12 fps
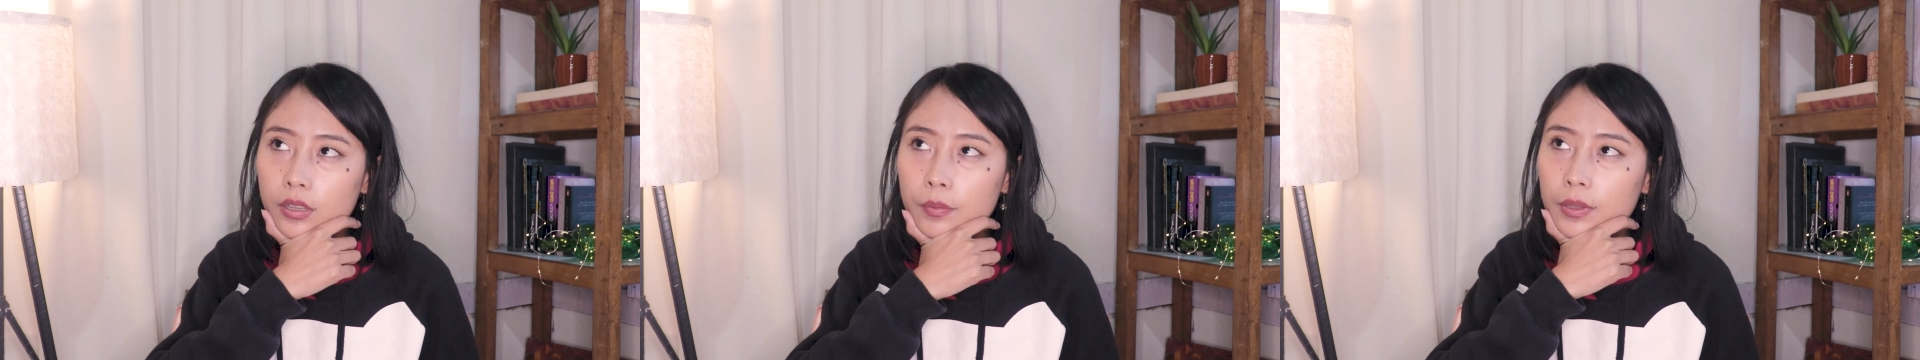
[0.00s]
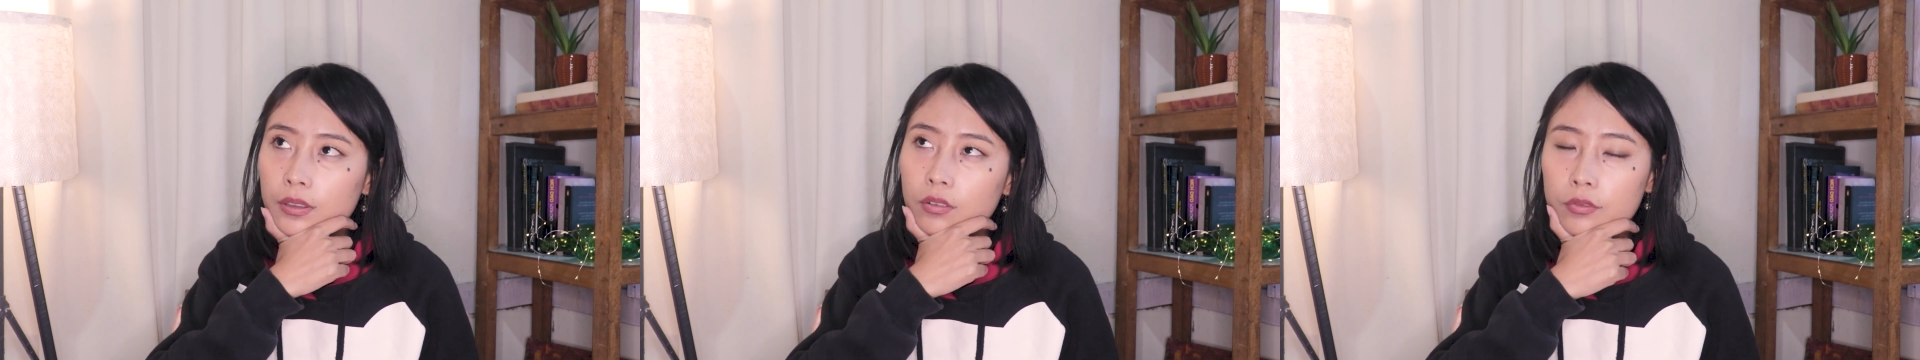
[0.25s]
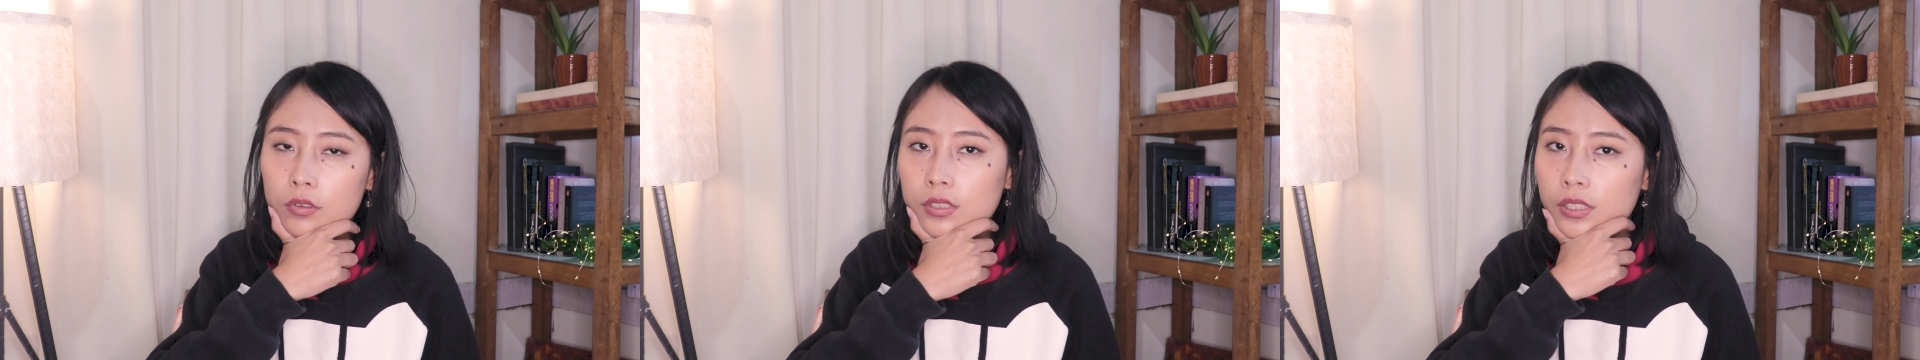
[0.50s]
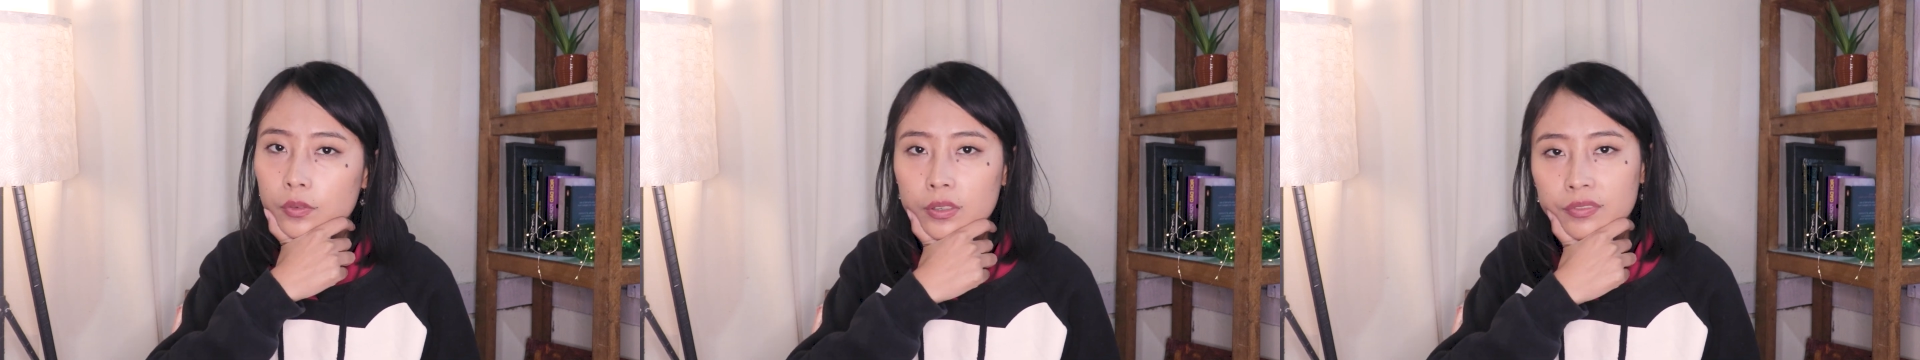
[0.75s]
I mean, of
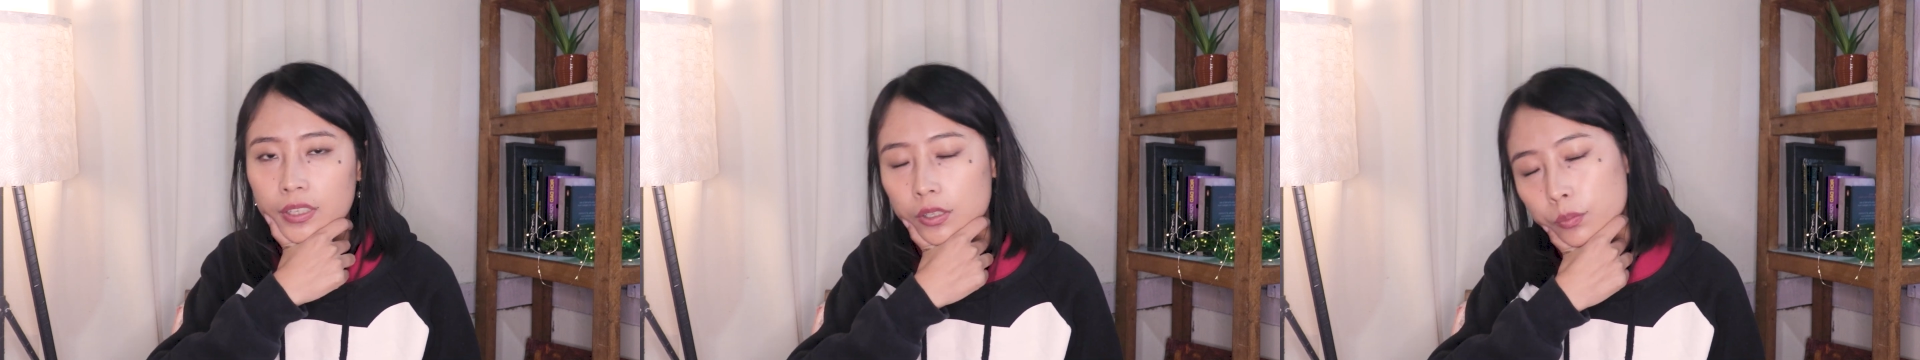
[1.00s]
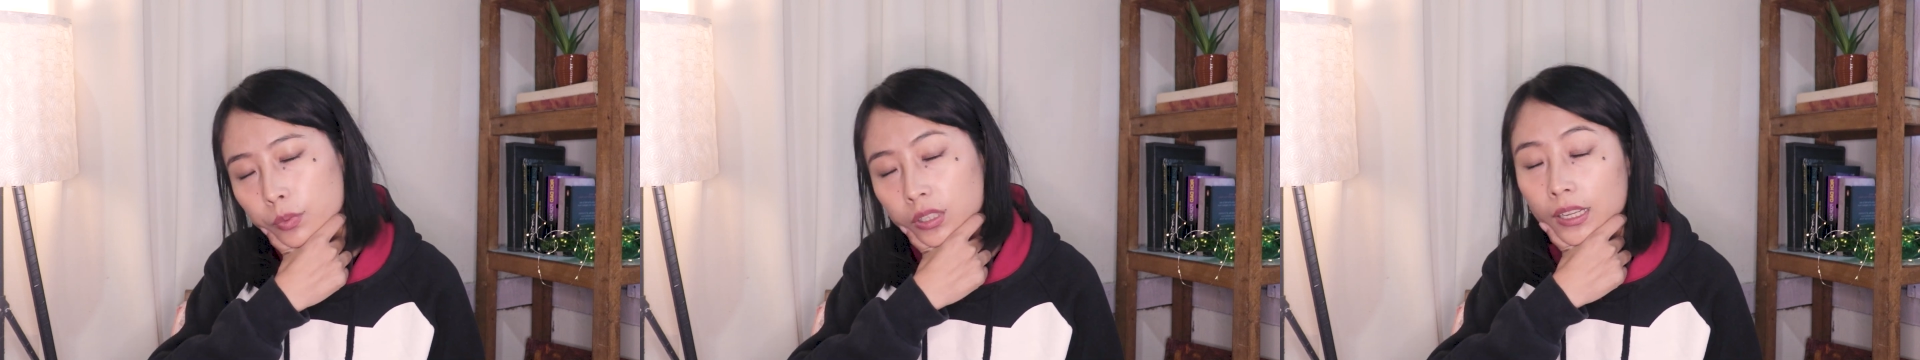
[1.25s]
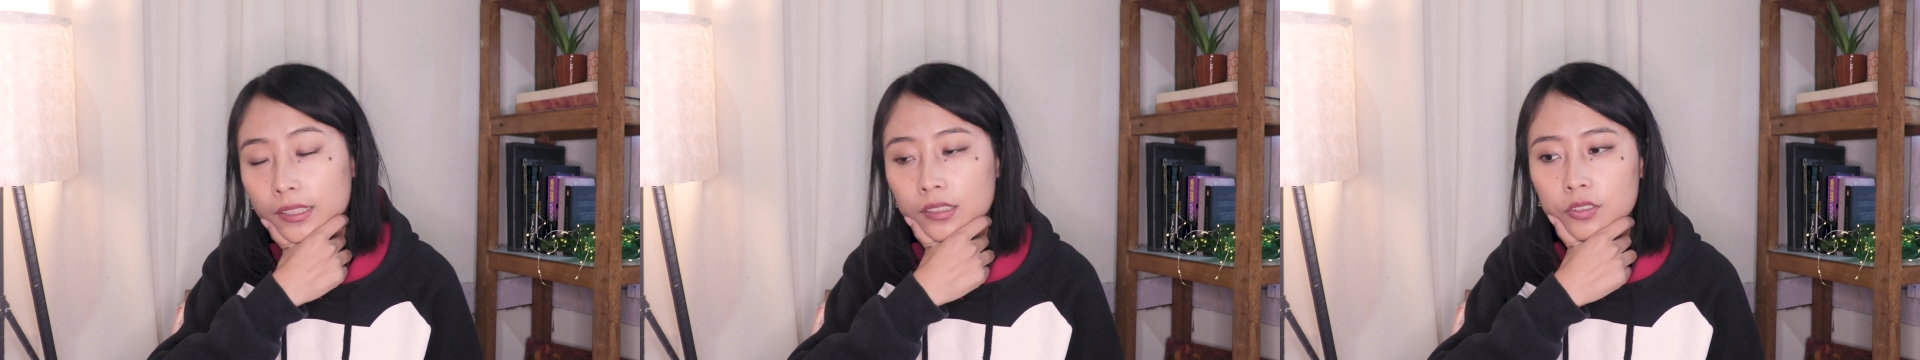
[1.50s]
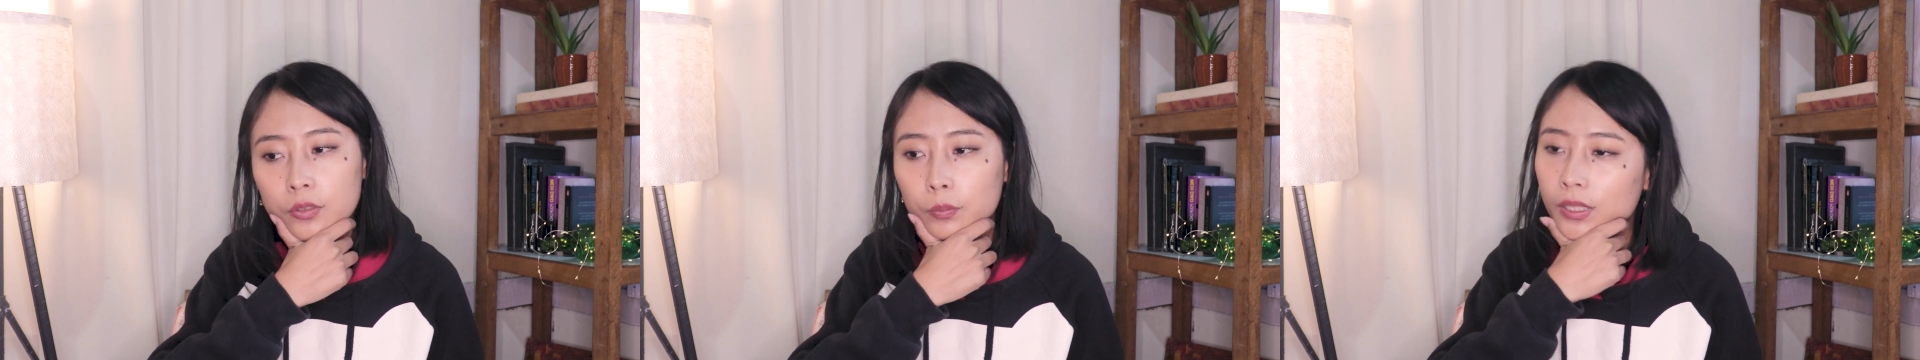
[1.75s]
course they were very polite
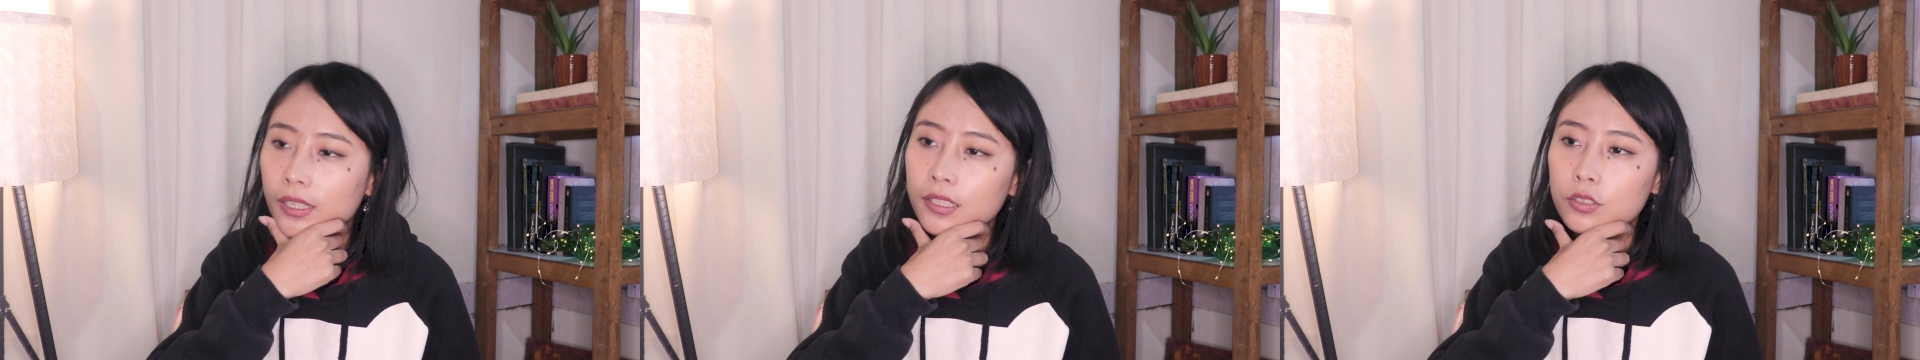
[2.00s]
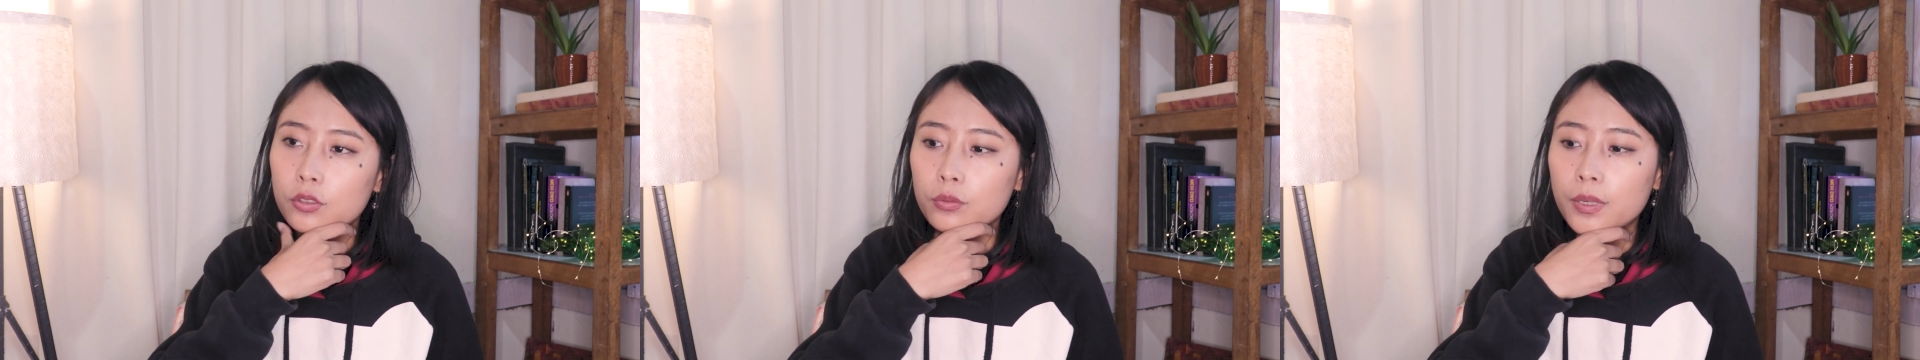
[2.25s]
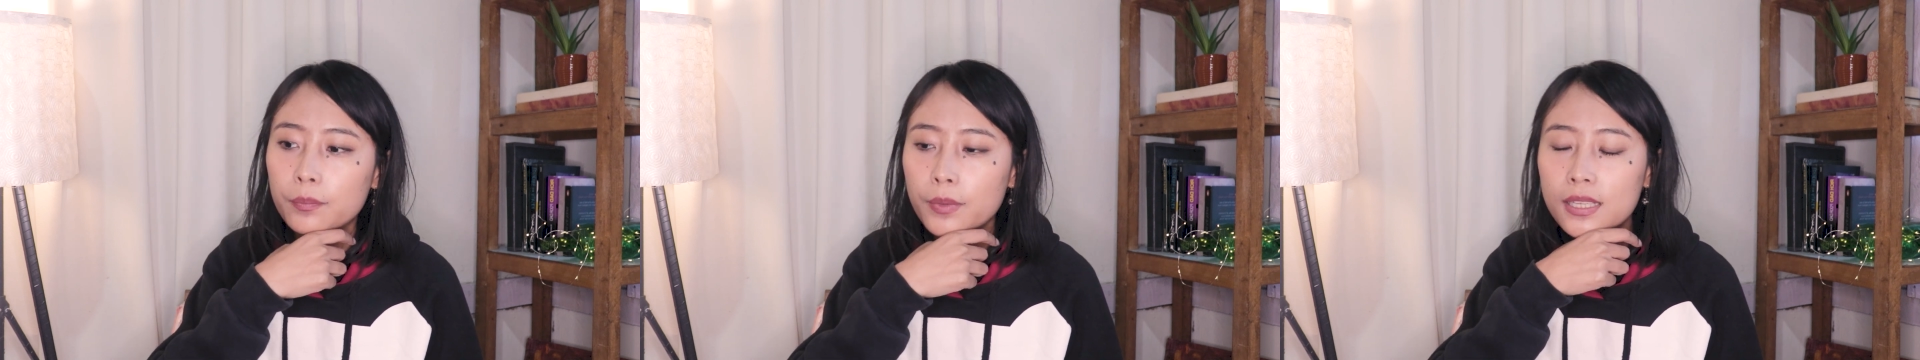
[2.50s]
in replying to my